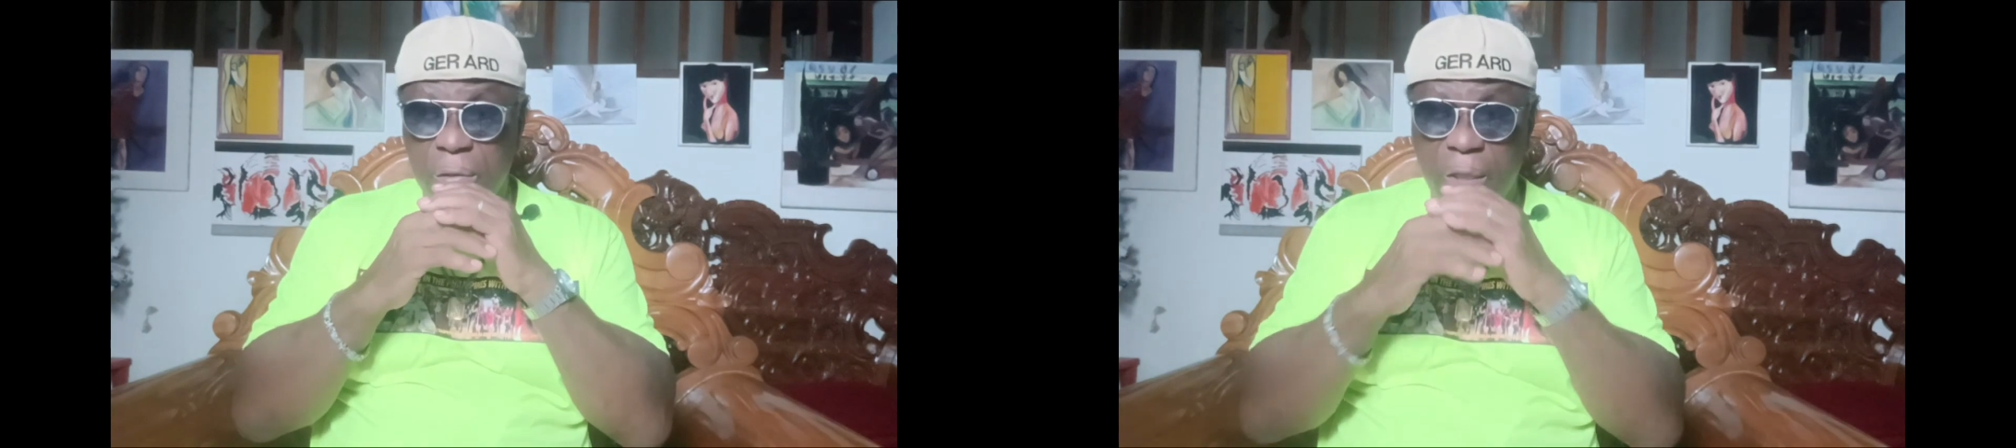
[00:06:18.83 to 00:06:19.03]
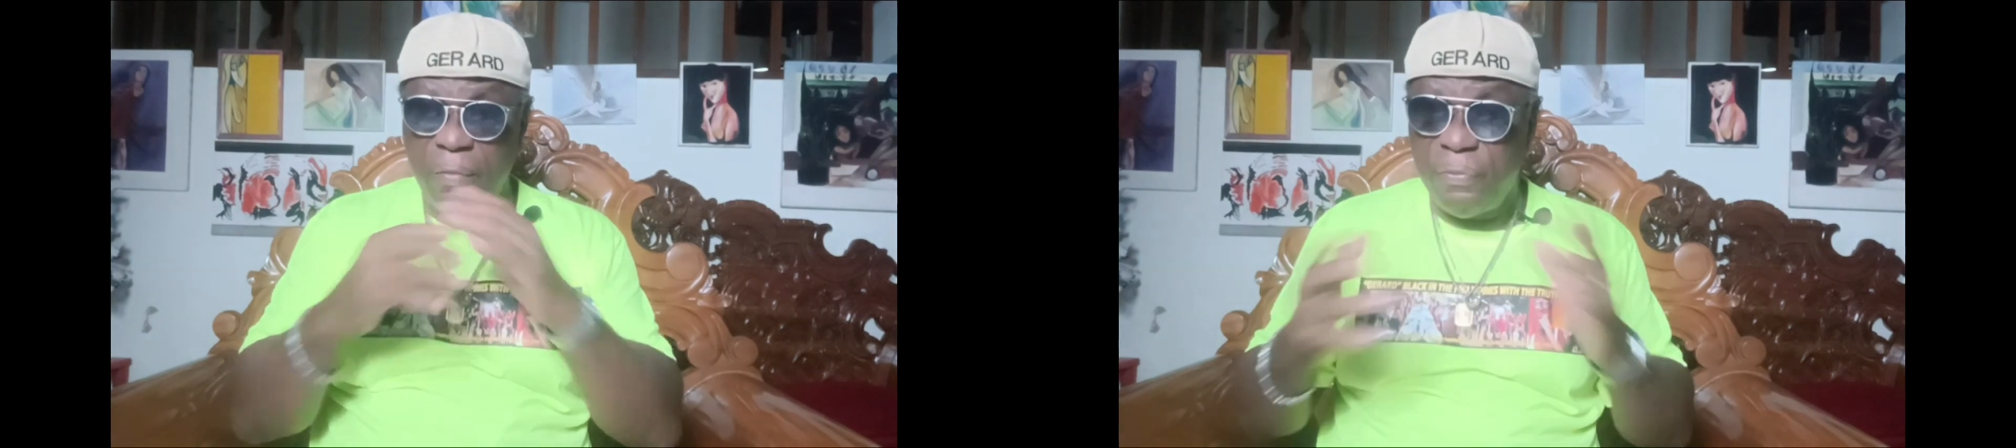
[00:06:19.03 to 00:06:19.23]

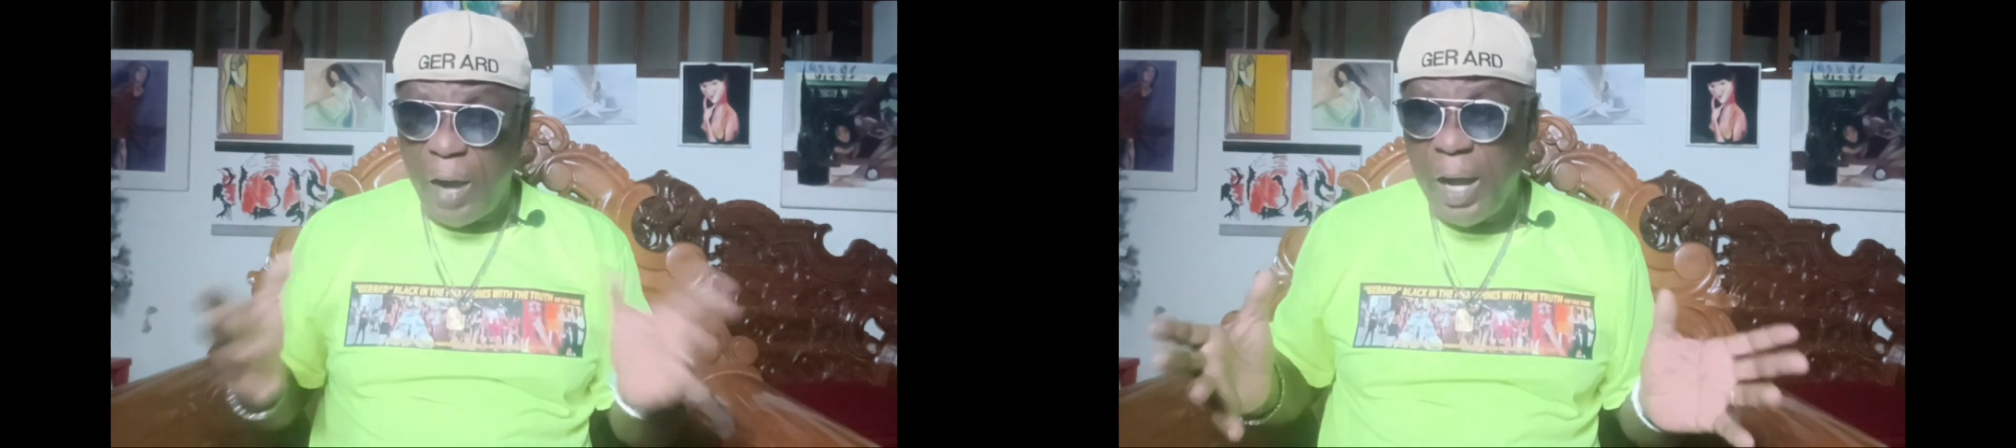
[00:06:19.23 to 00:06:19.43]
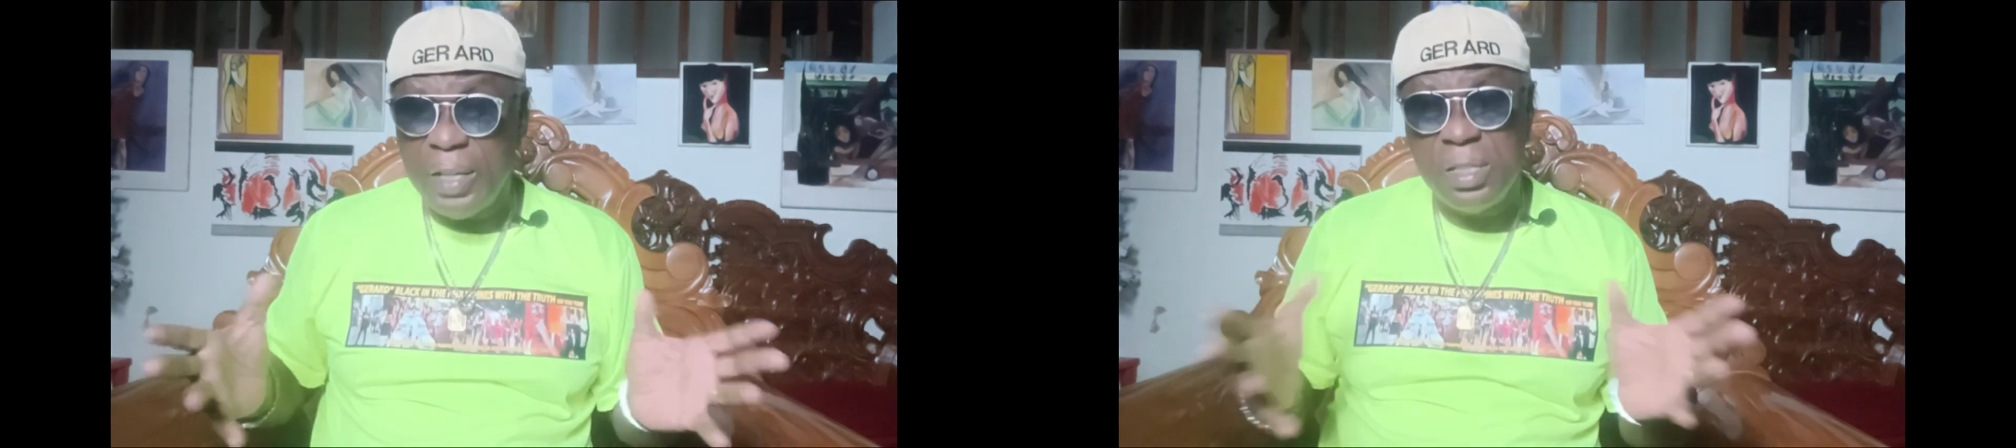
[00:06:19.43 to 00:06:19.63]
can
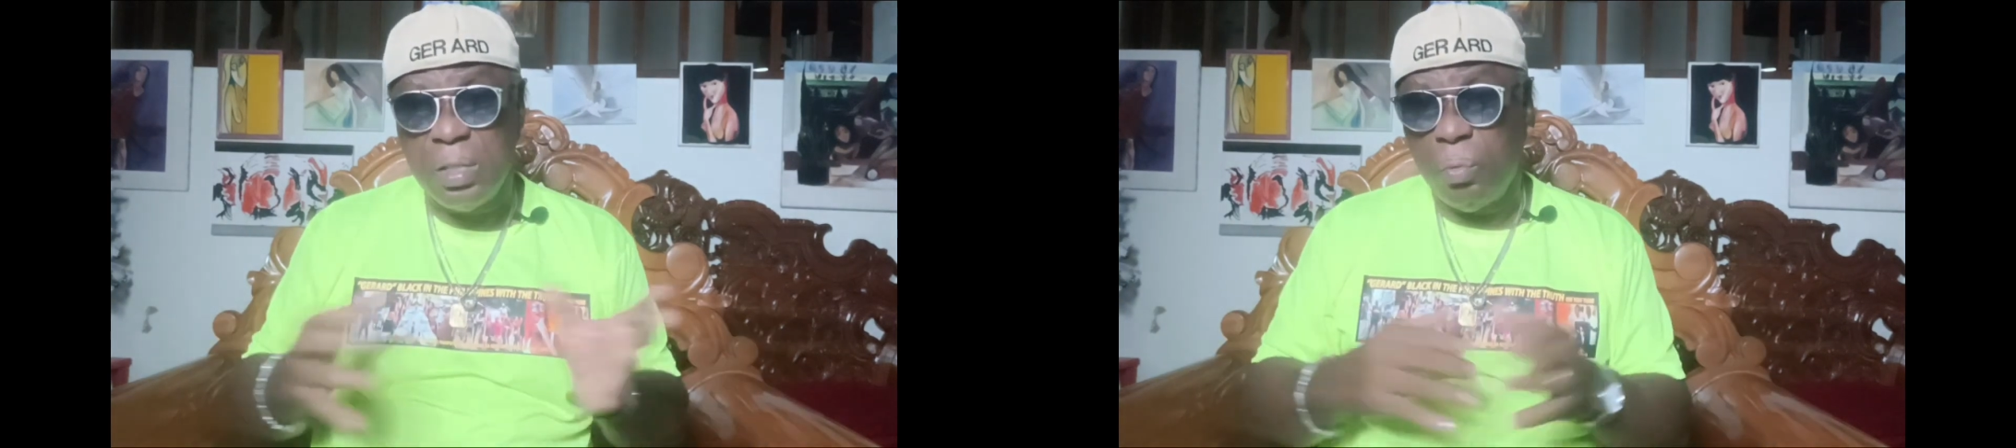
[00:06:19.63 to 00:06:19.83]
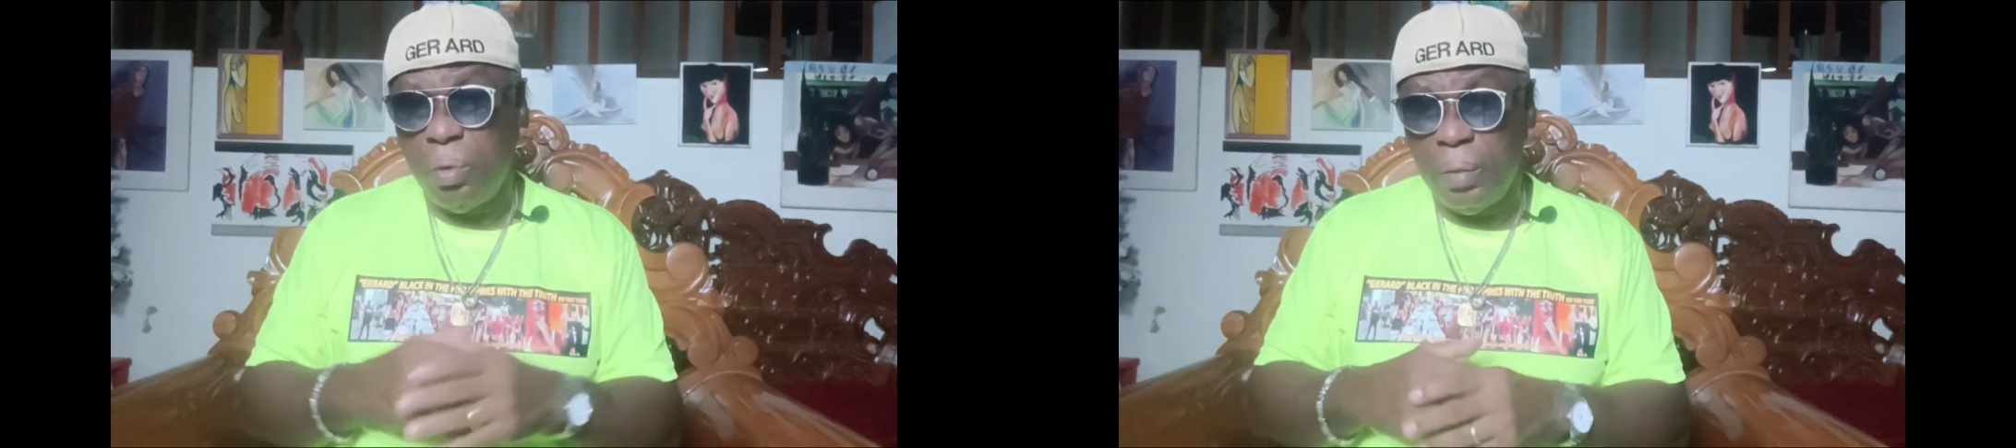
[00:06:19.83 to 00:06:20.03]
find
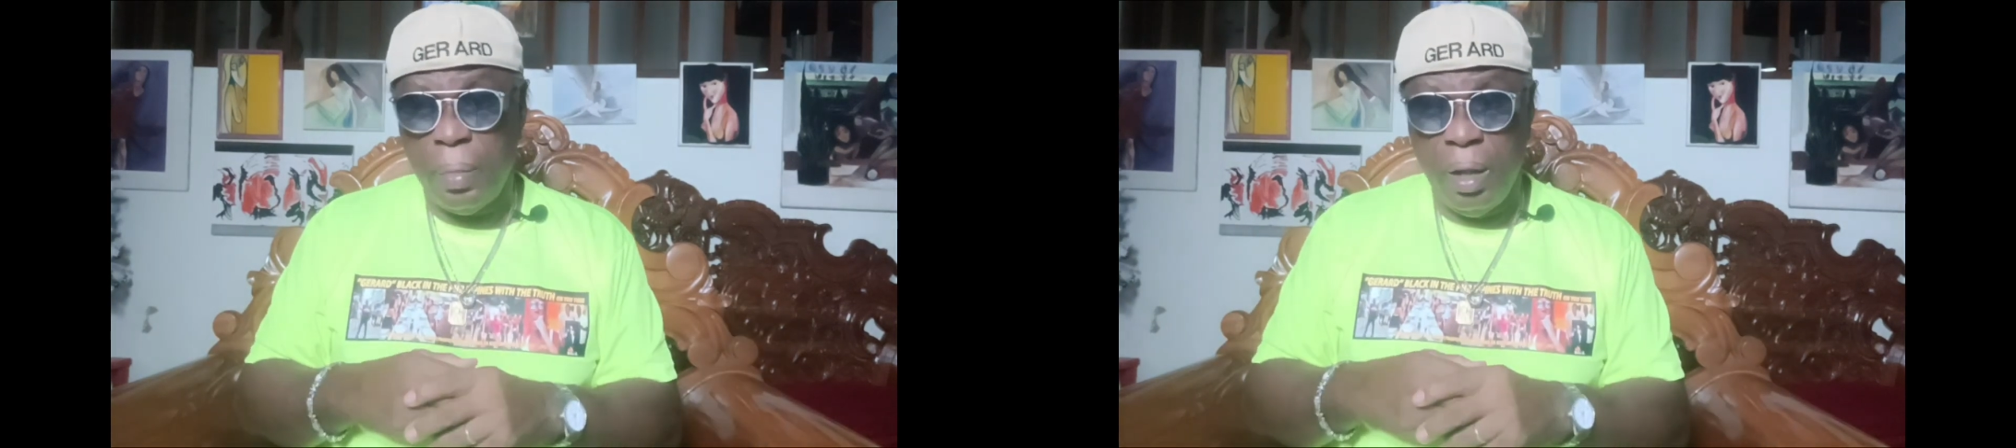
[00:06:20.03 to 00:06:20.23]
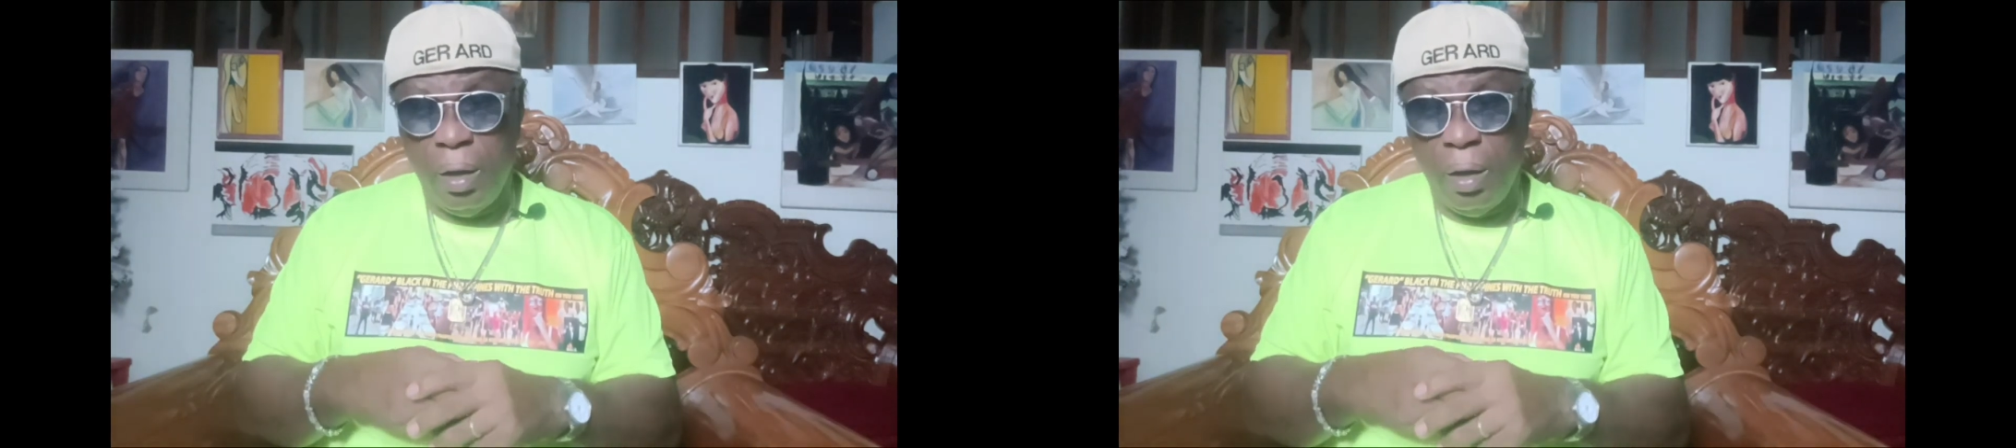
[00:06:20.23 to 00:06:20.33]
someone,